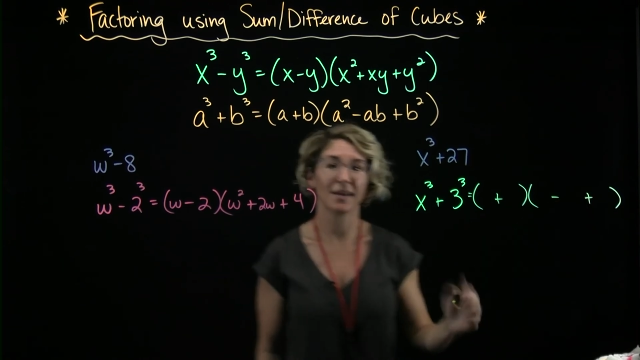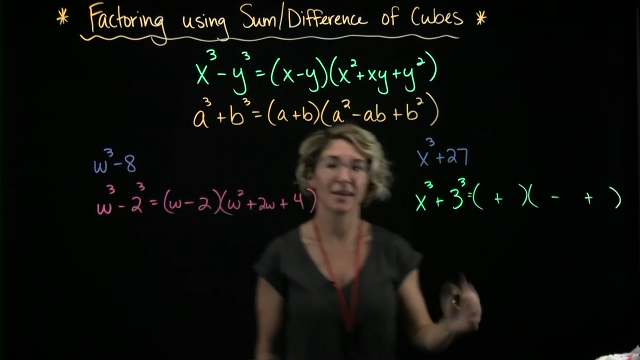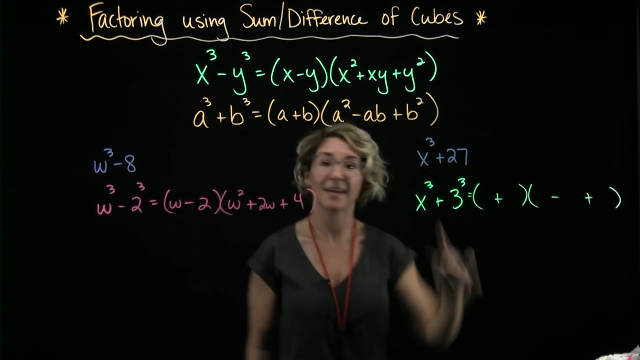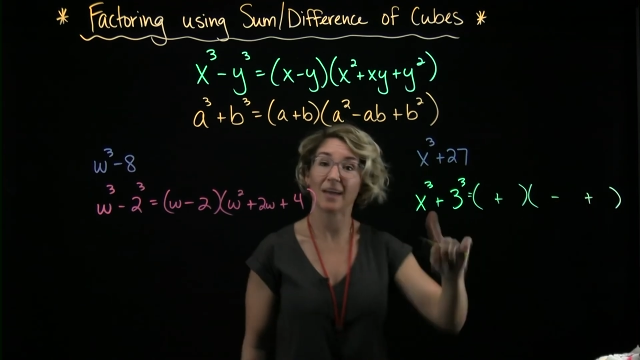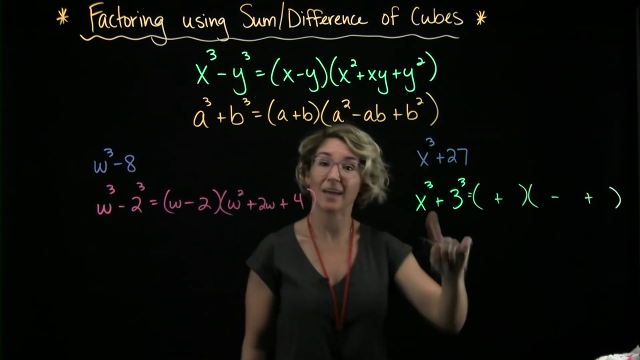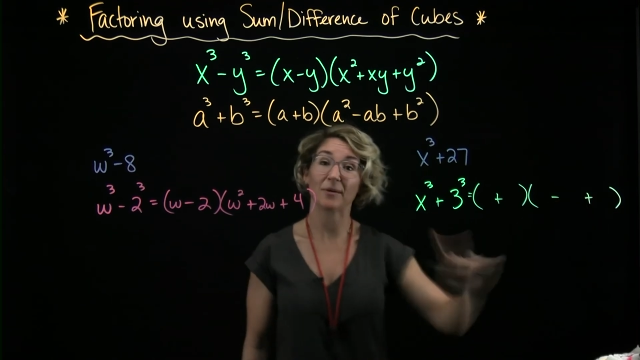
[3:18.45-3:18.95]

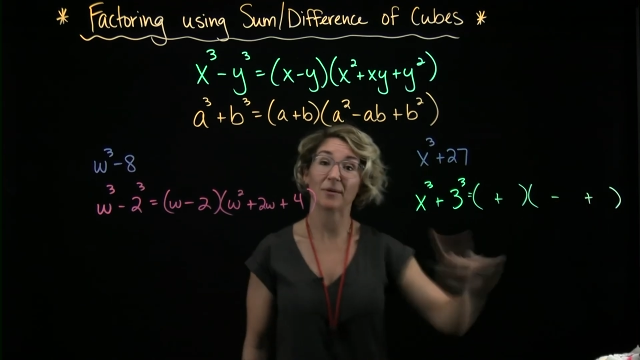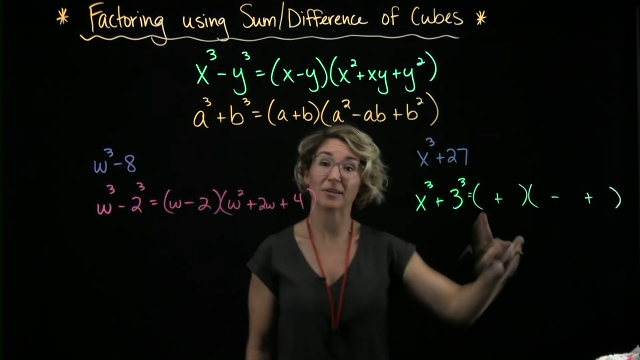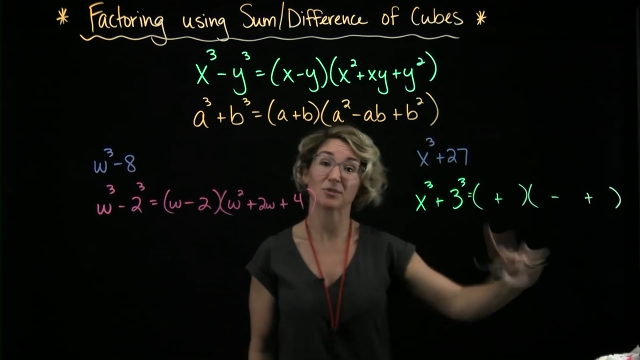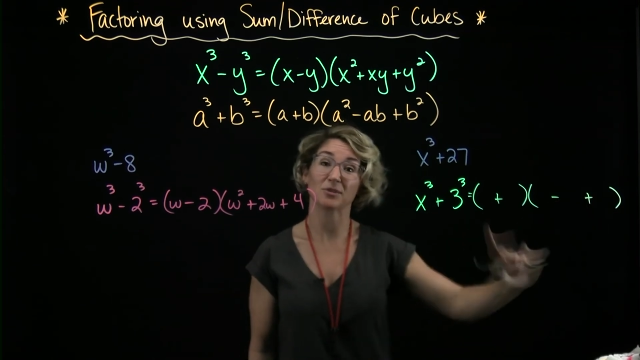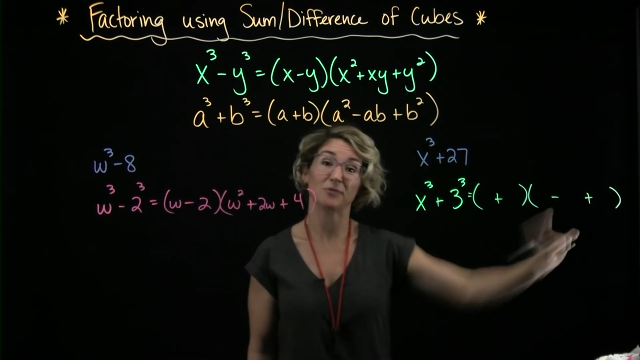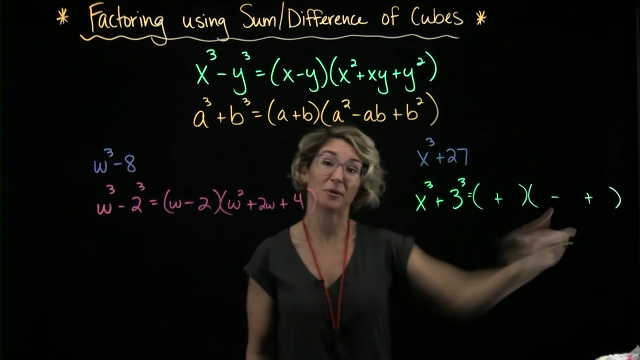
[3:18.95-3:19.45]
And now I can
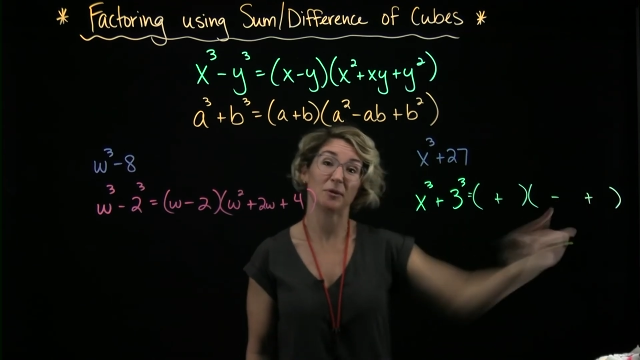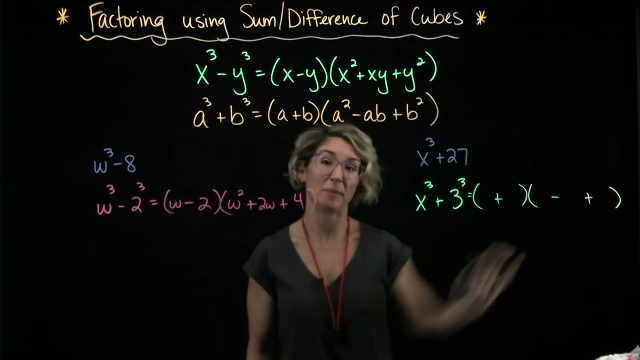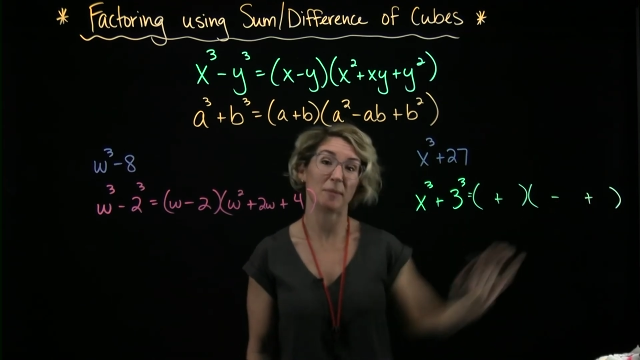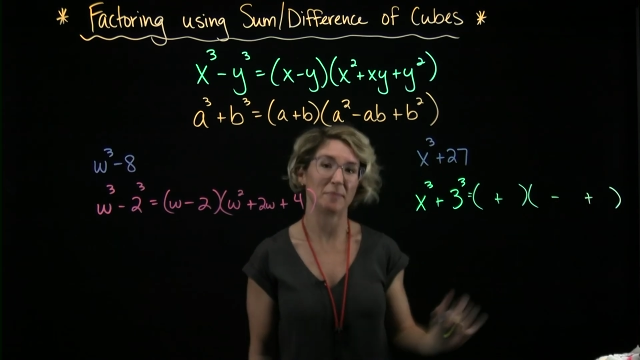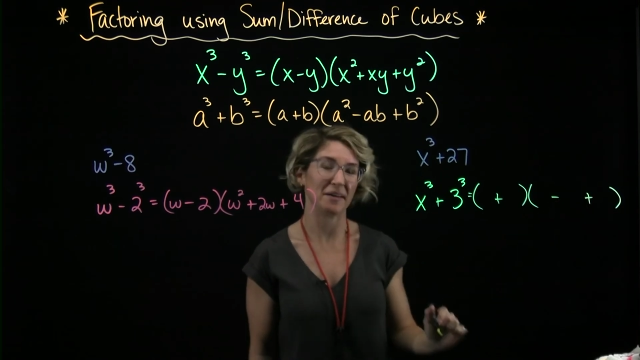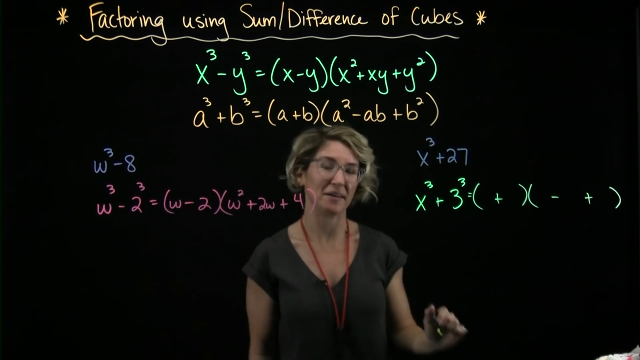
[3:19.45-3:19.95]
just fill in
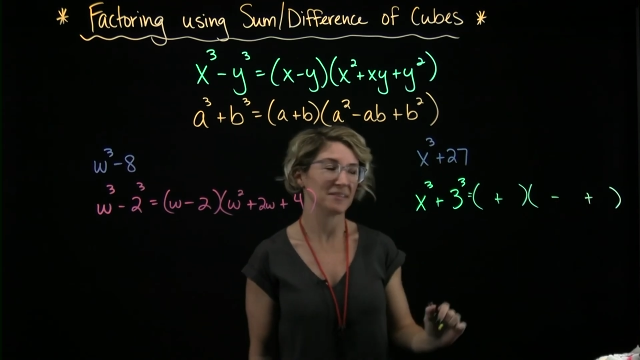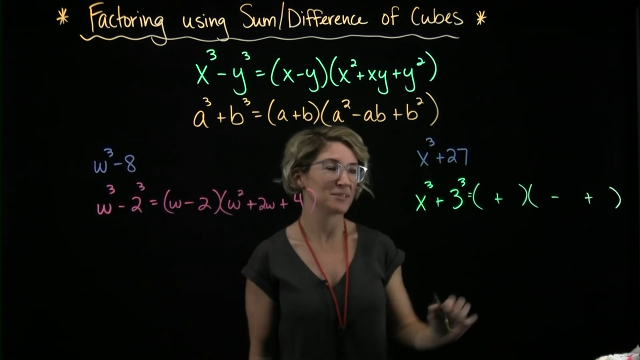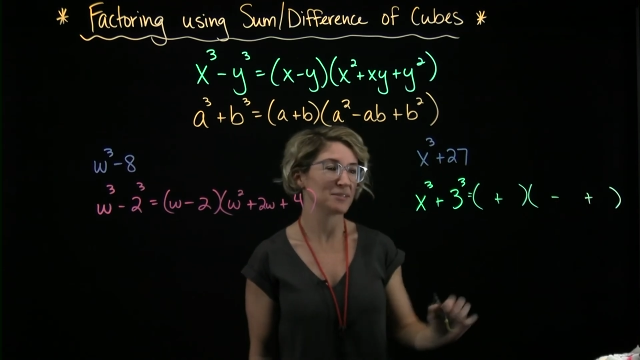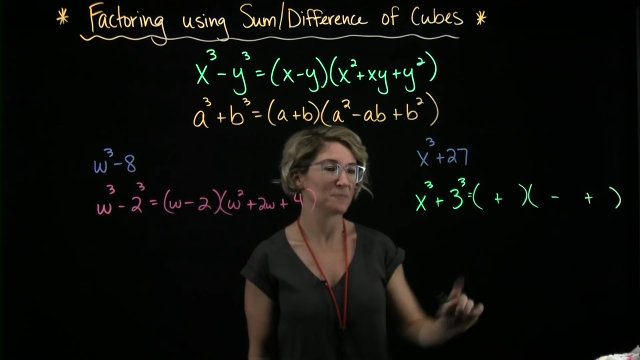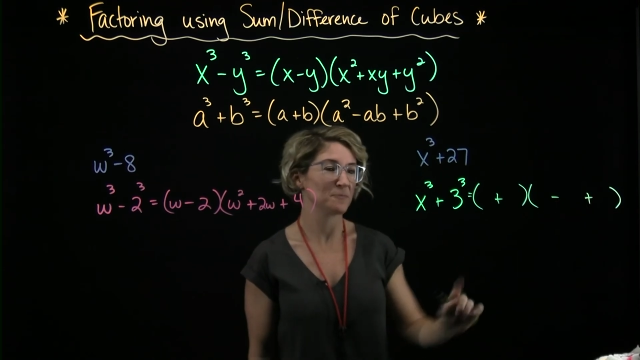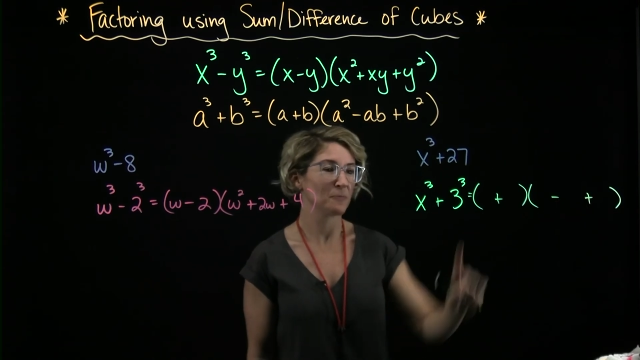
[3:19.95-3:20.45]
my blanks.